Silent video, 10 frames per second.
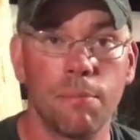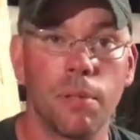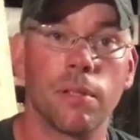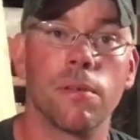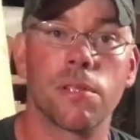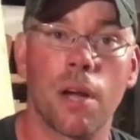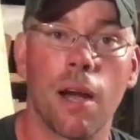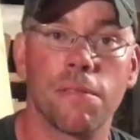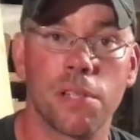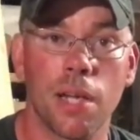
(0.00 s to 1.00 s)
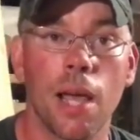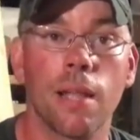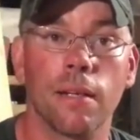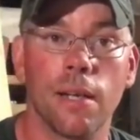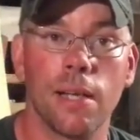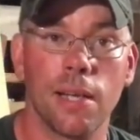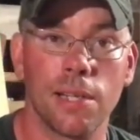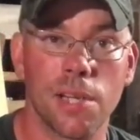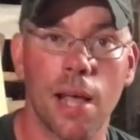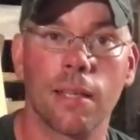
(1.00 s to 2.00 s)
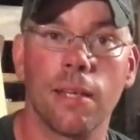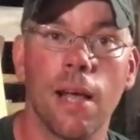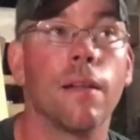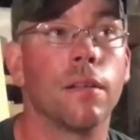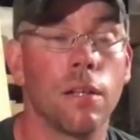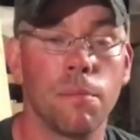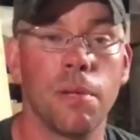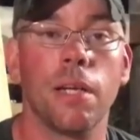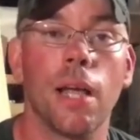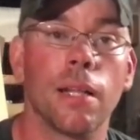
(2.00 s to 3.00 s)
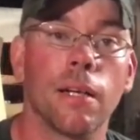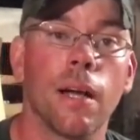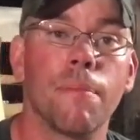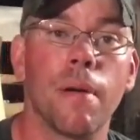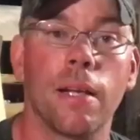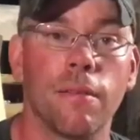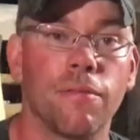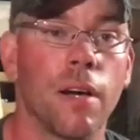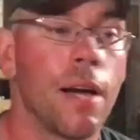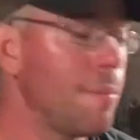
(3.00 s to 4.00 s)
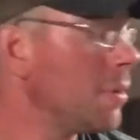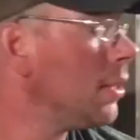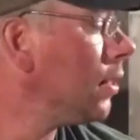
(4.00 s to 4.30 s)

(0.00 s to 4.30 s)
put those scarves together exactly how they're going to be together up on the frame.